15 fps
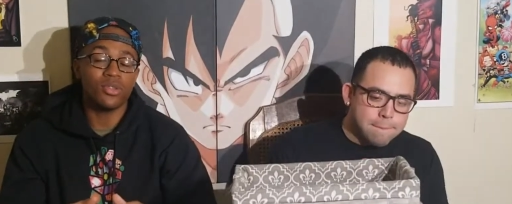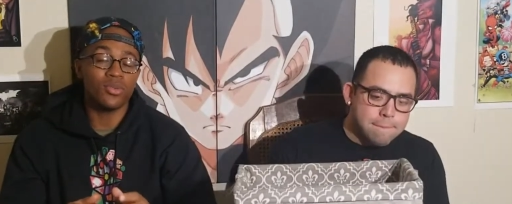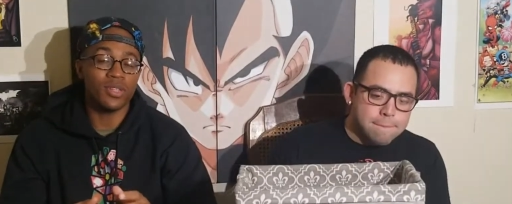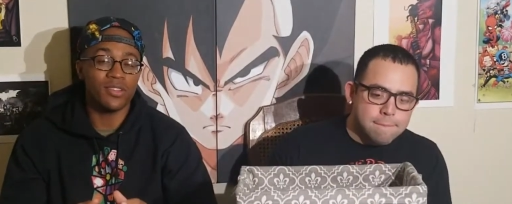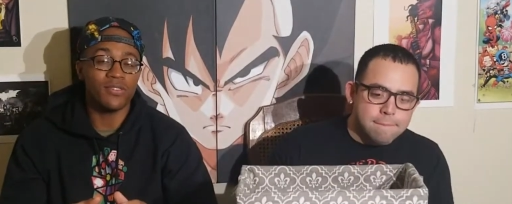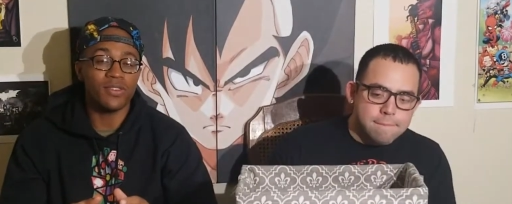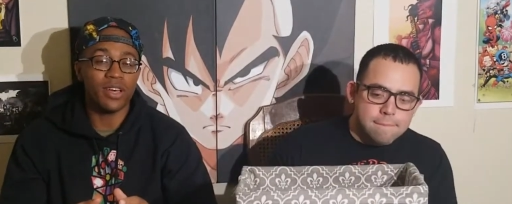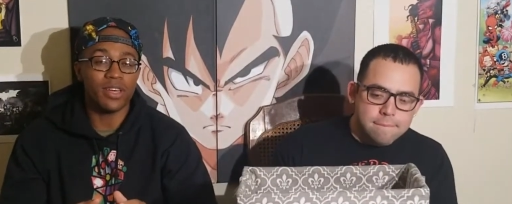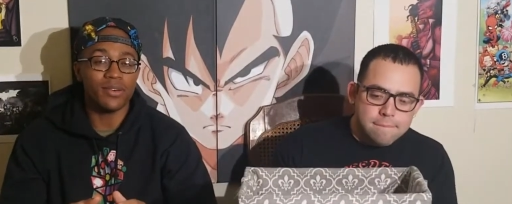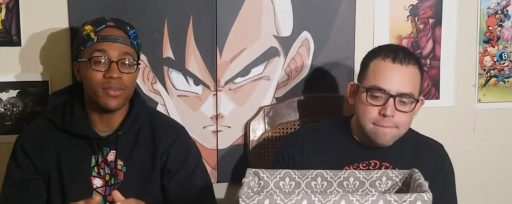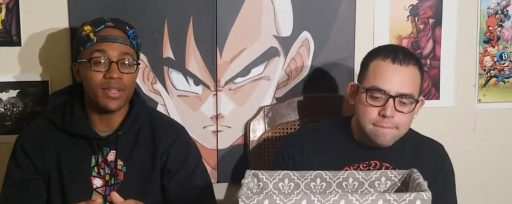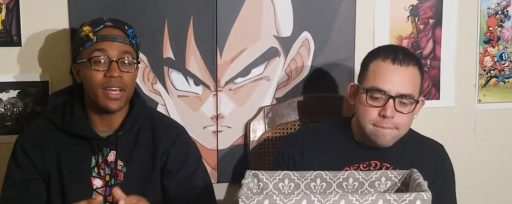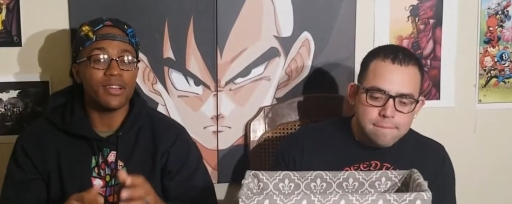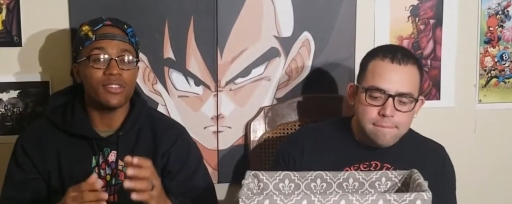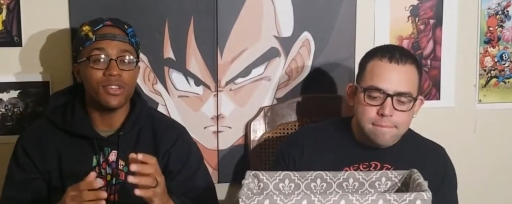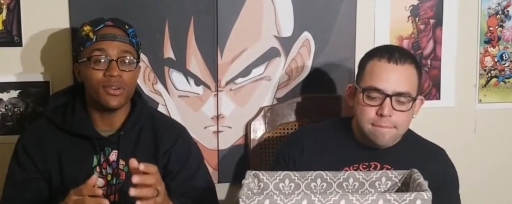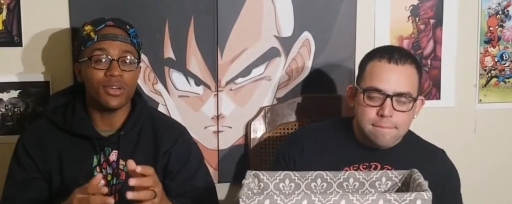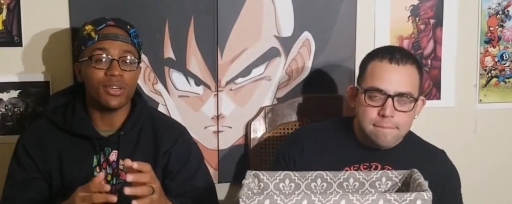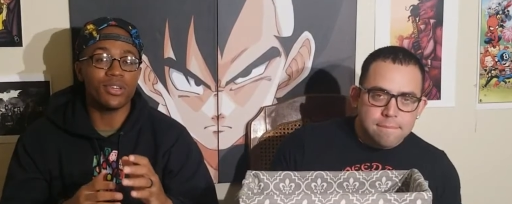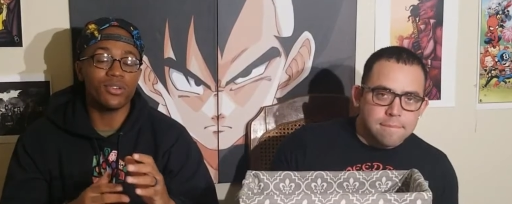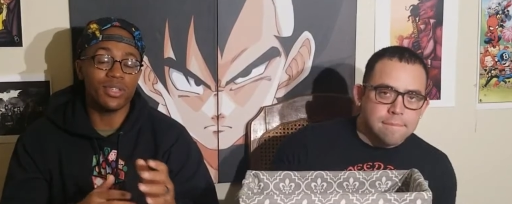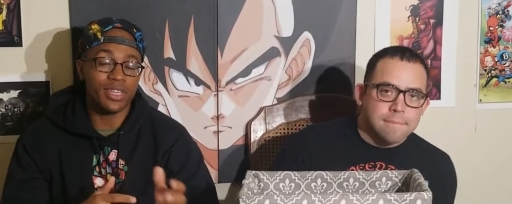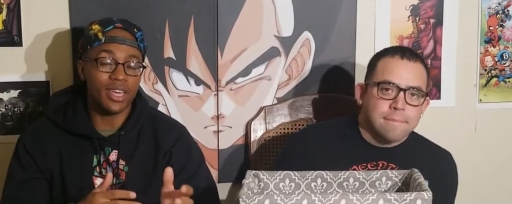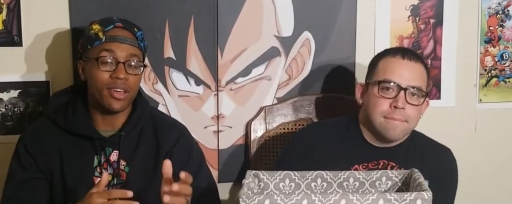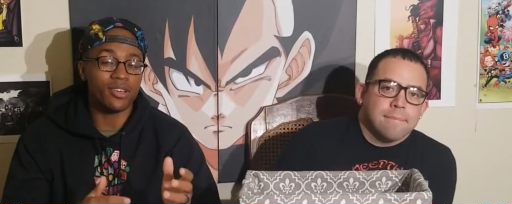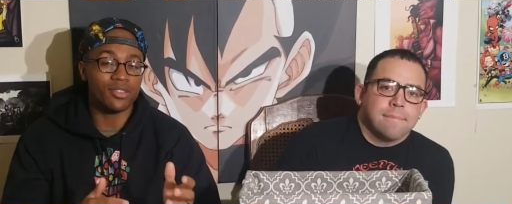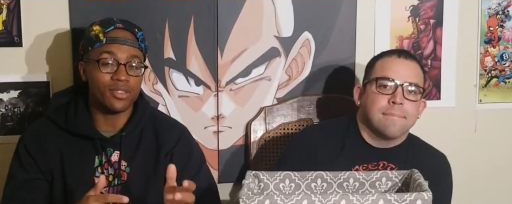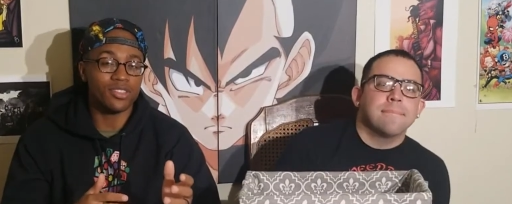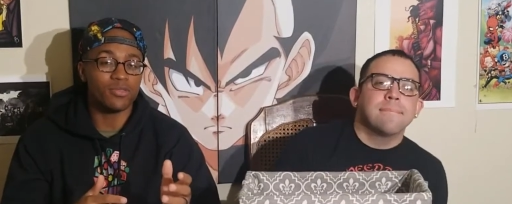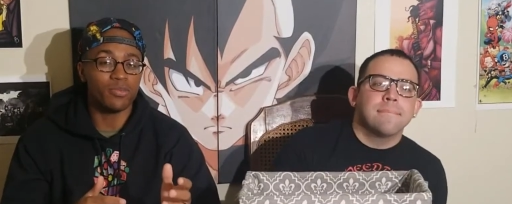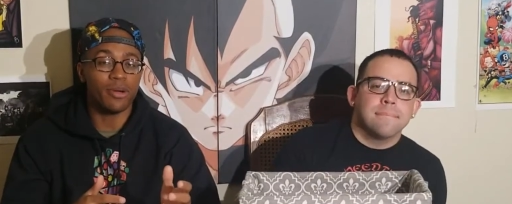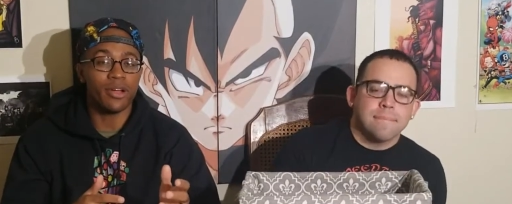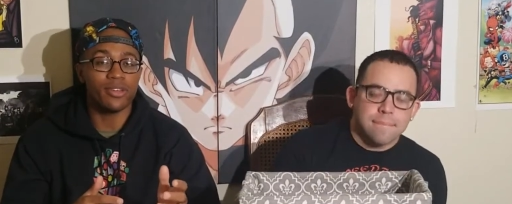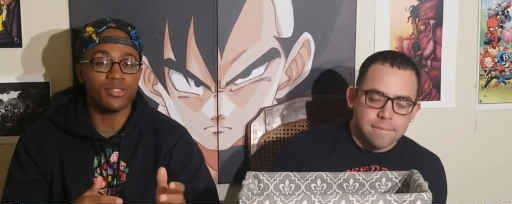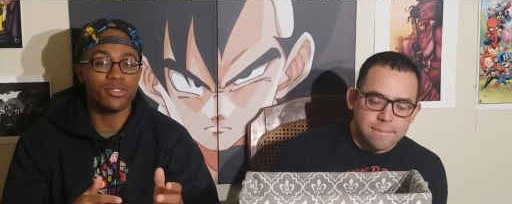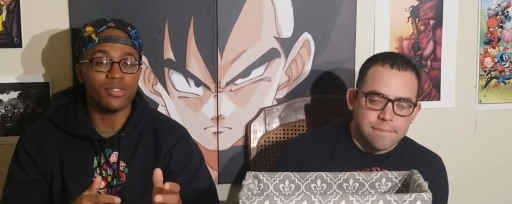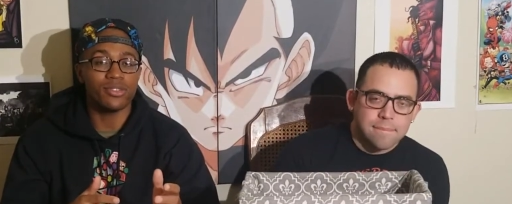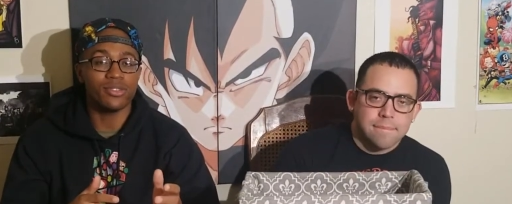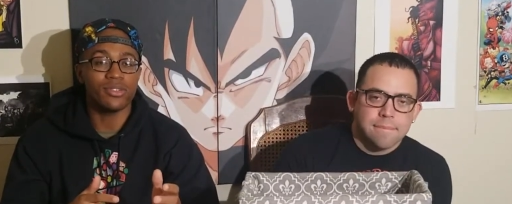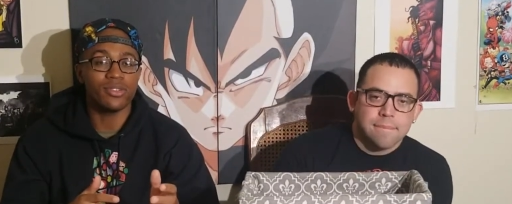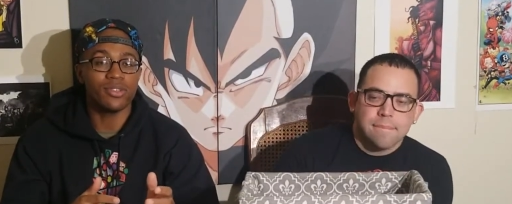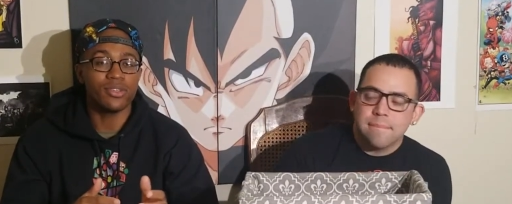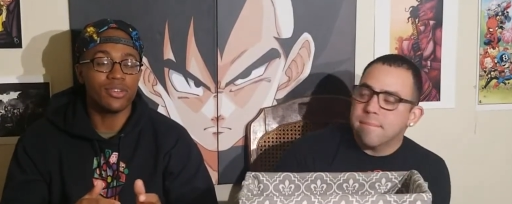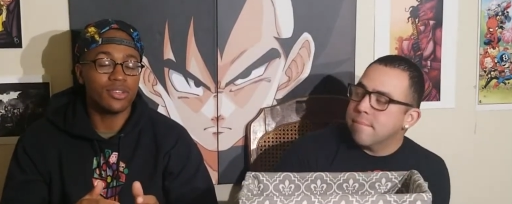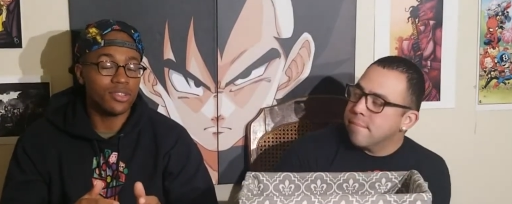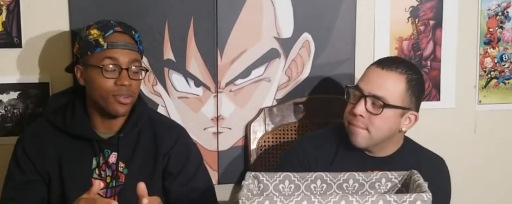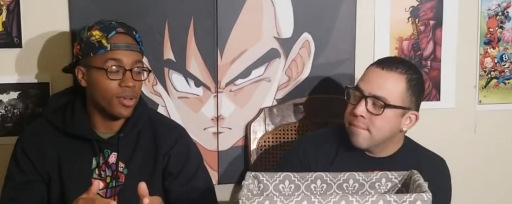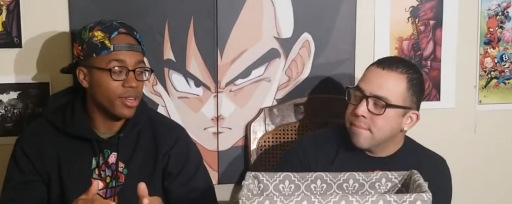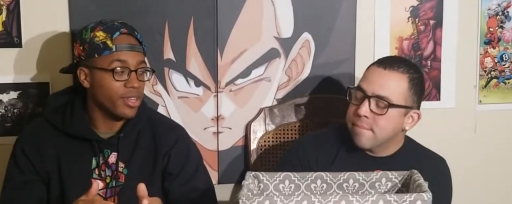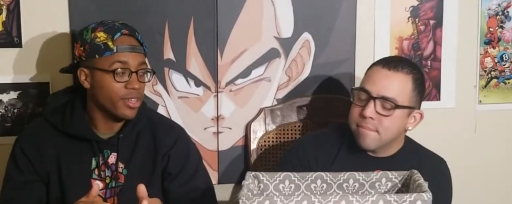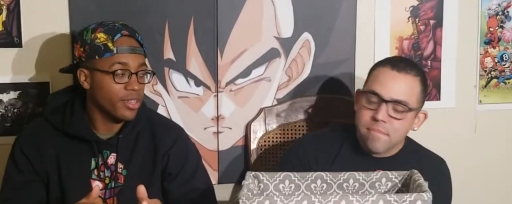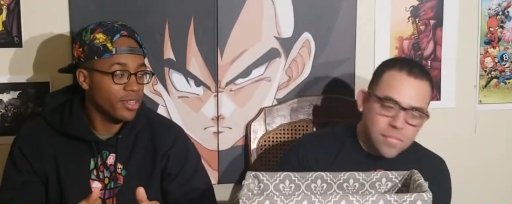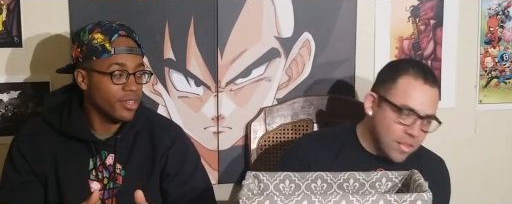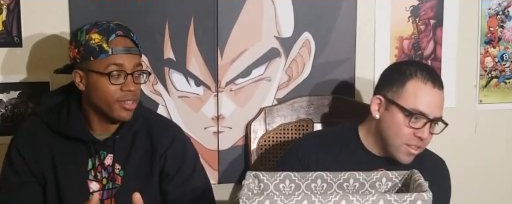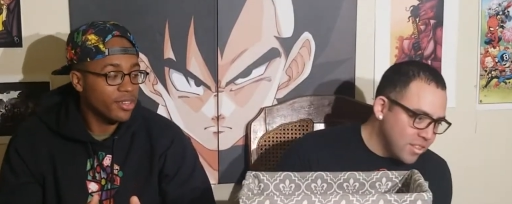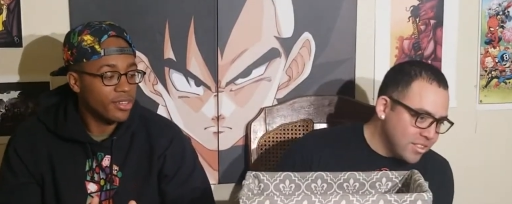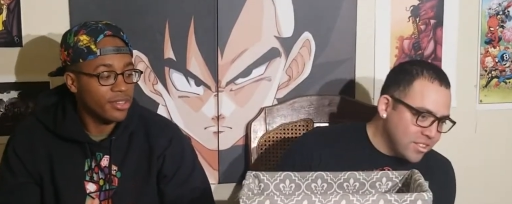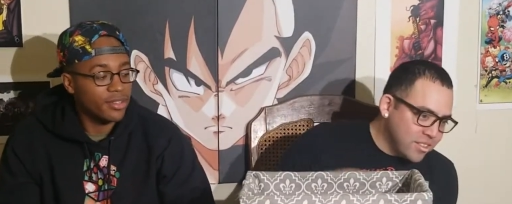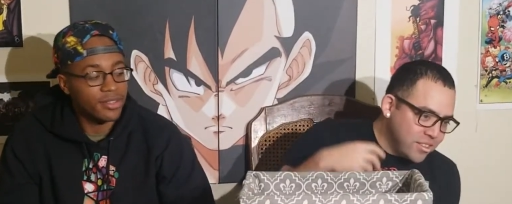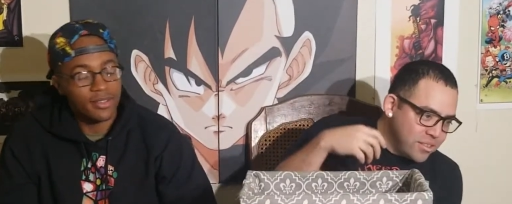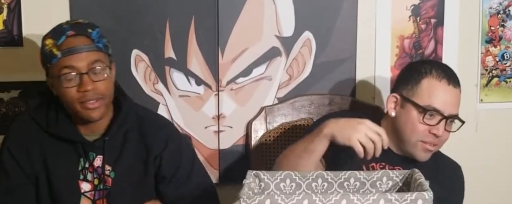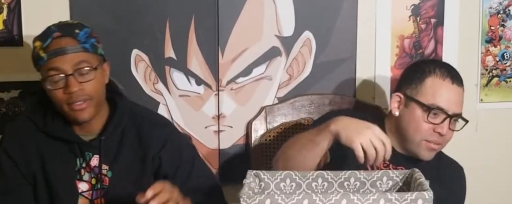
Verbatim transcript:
Speaker 1: win the fight without knowing who the character is prior to. You ready? Let's go.